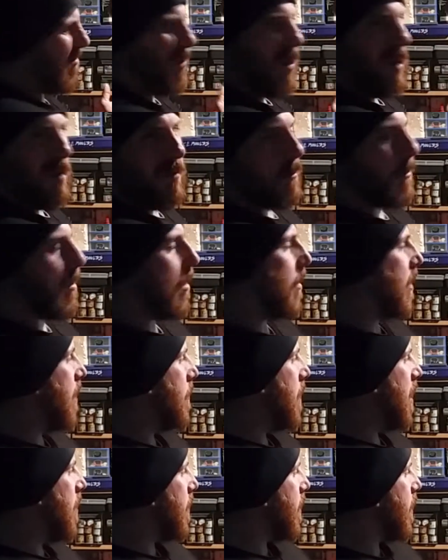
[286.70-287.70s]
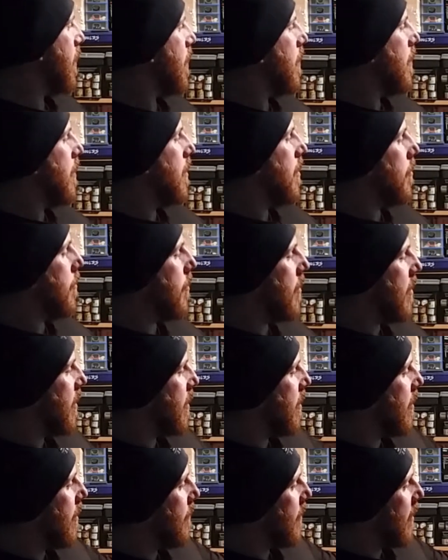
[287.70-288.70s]
Well, okay, maybe,
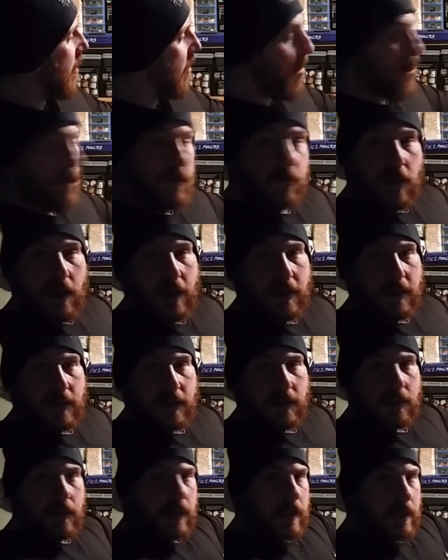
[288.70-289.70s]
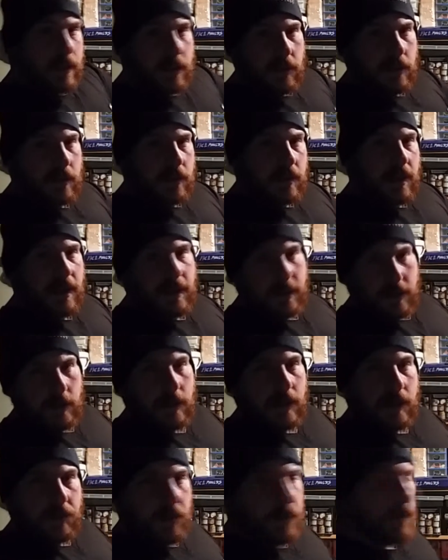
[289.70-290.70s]
but if it can sunrise and it can sunset,
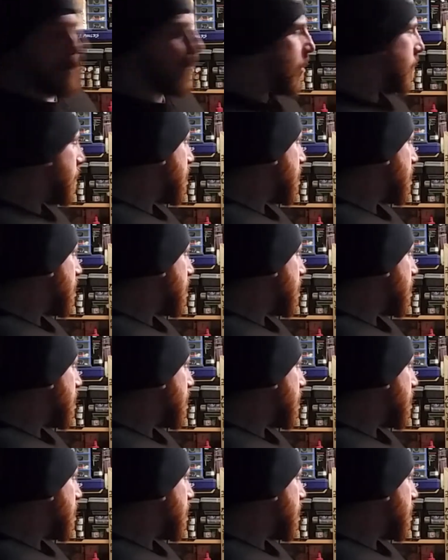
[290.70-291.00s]
so that's probably